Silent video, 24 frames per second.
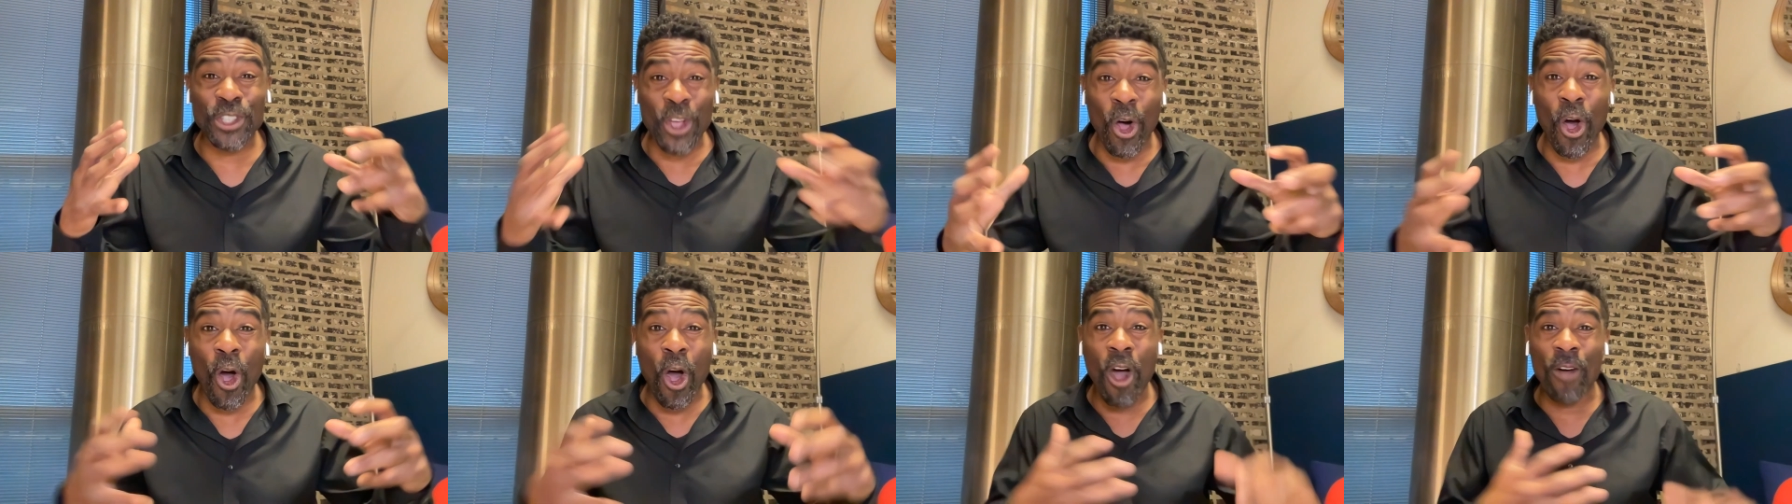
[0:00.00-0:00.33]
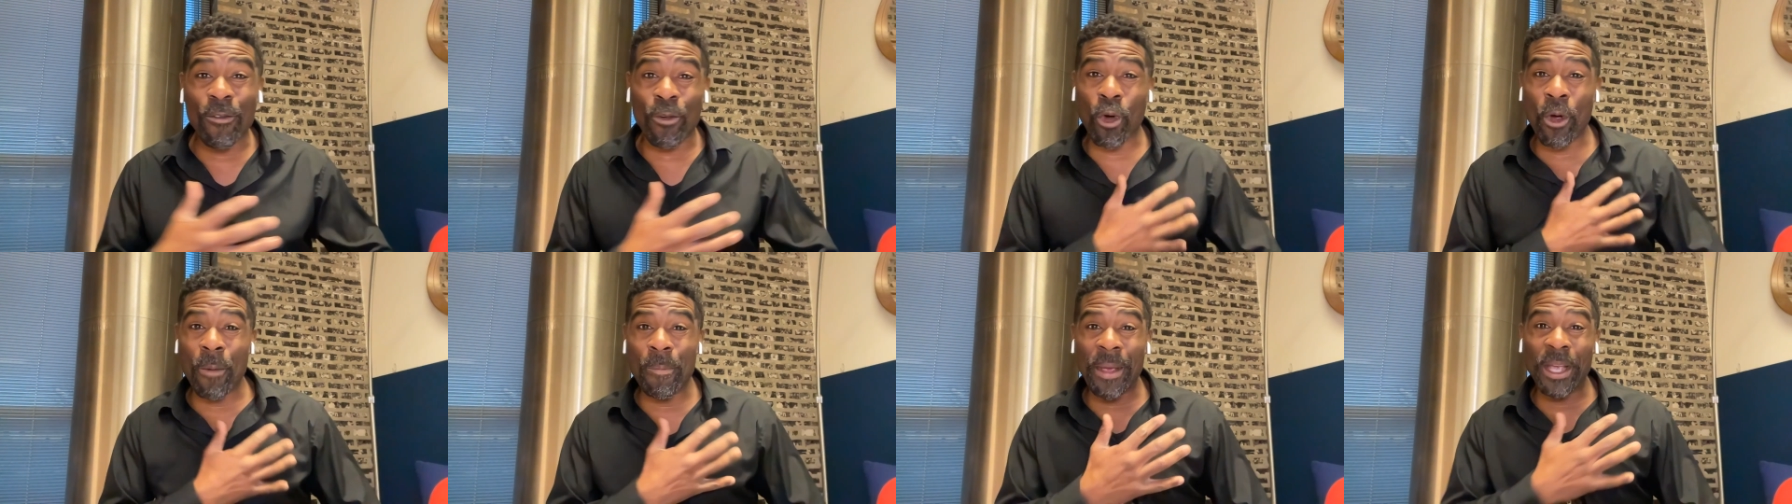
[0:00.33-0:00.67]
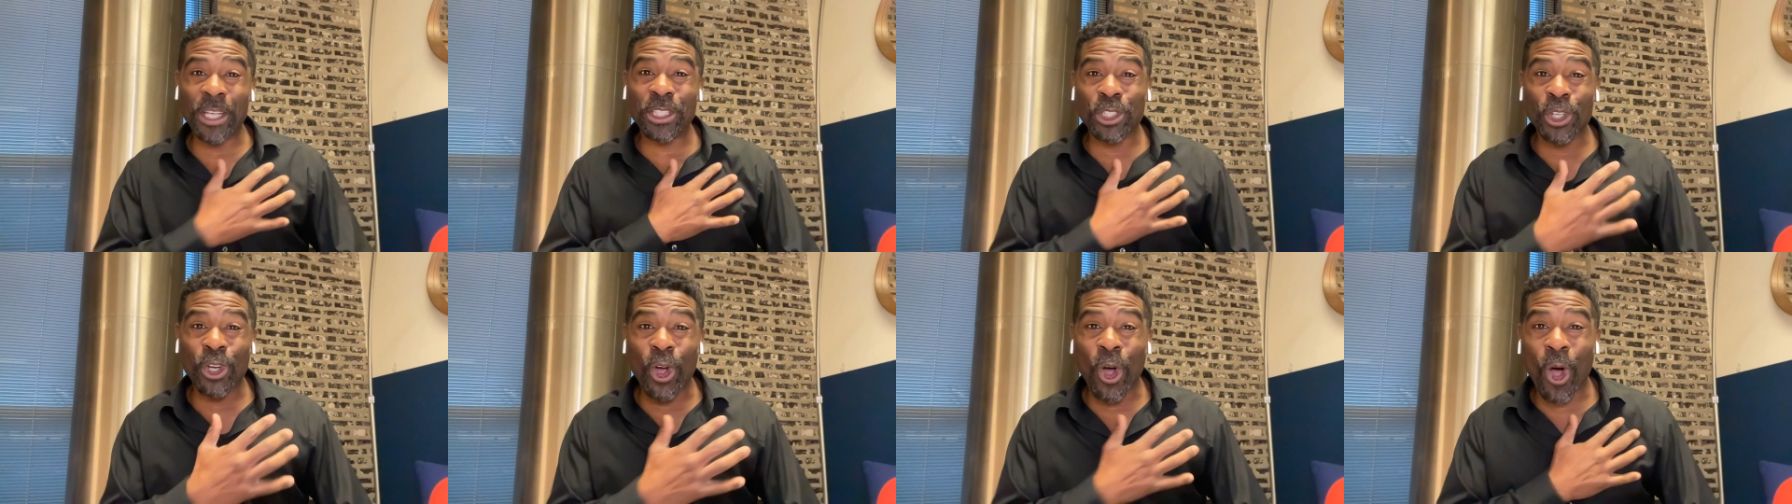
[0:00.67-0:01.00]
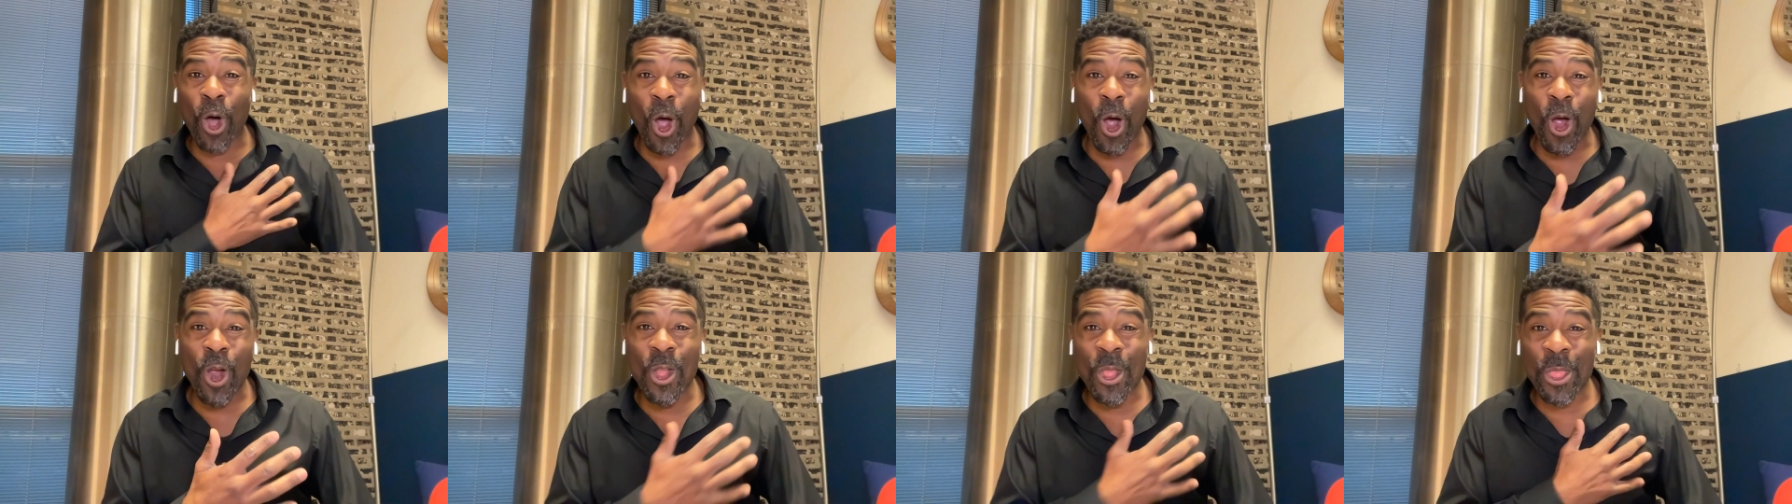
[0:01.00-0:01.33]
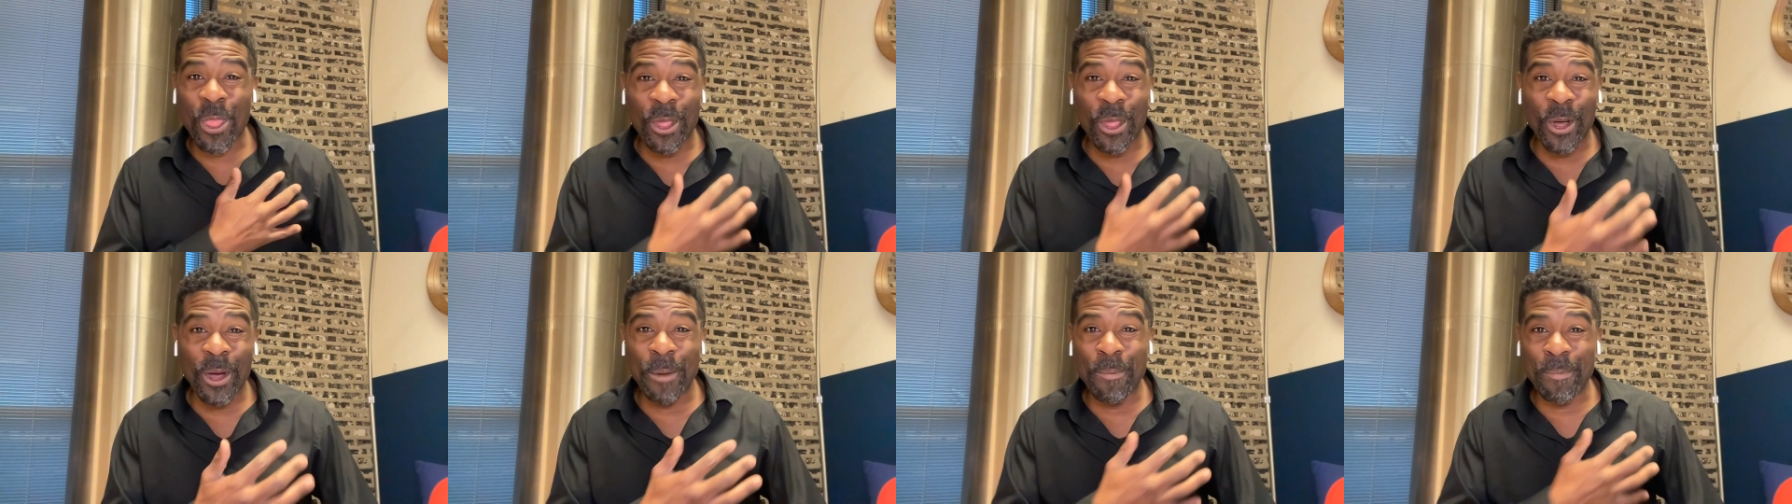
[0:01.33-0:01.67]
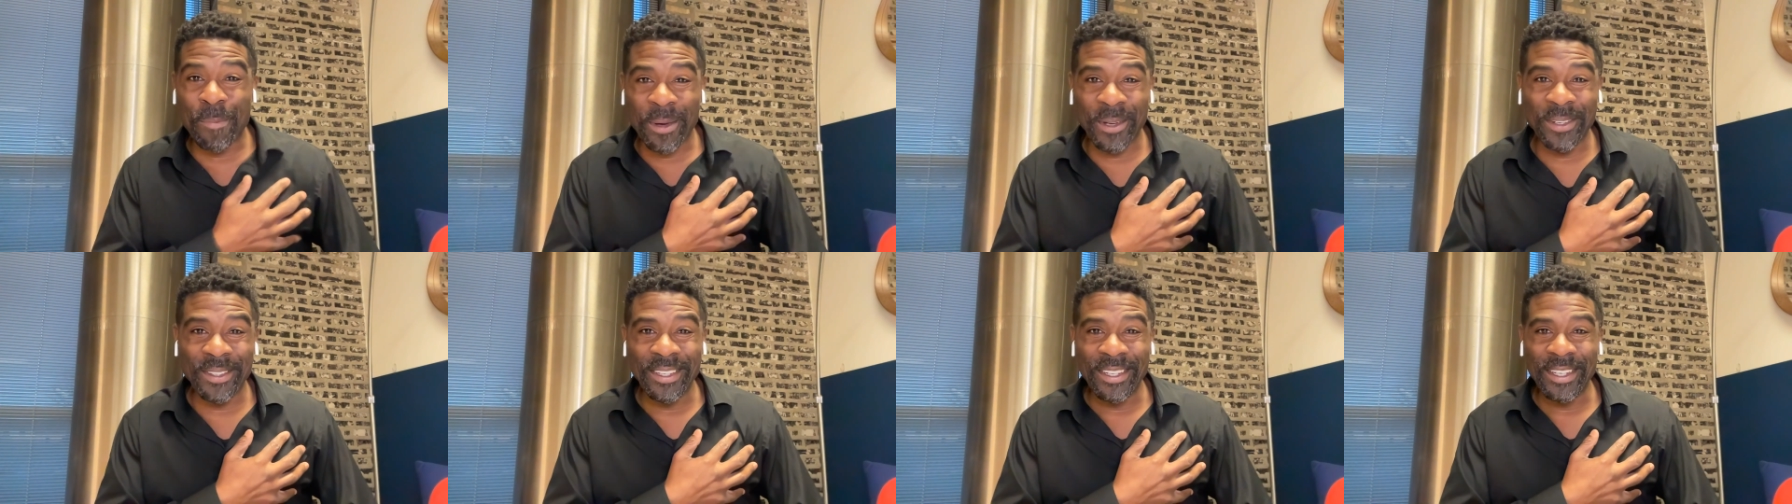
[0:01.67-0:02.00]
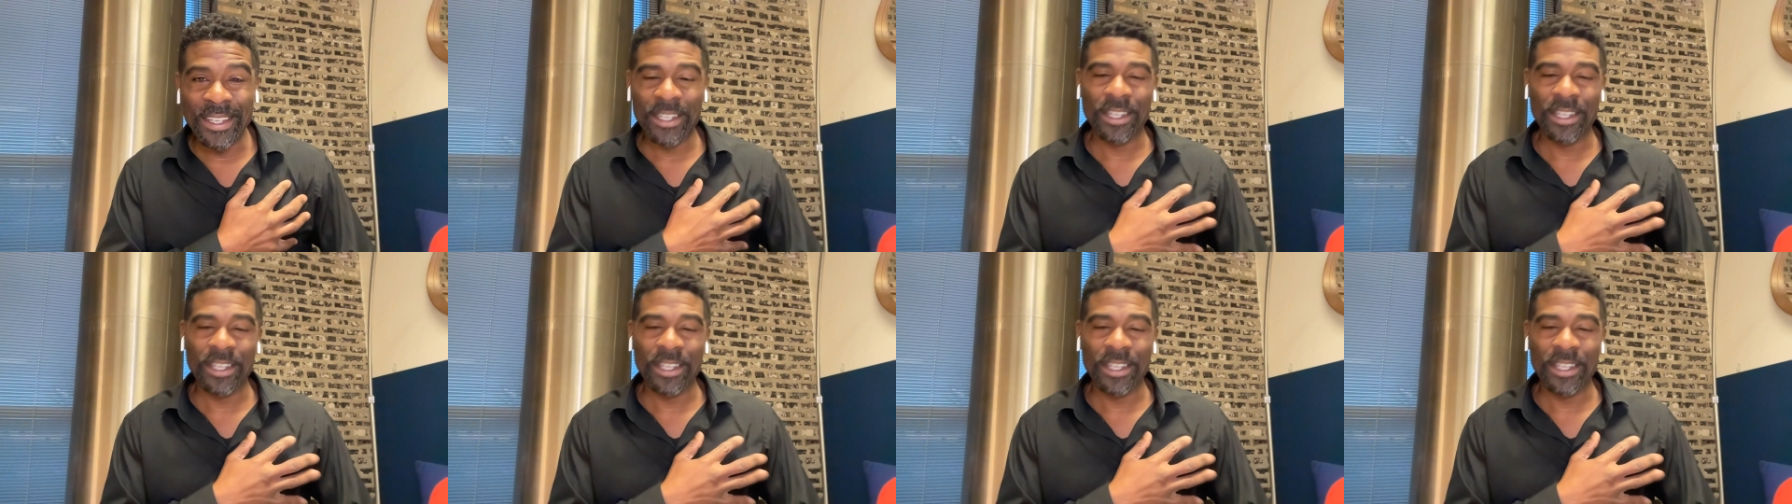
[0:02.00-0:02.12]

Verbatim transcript: to solve or it makes your heart thump?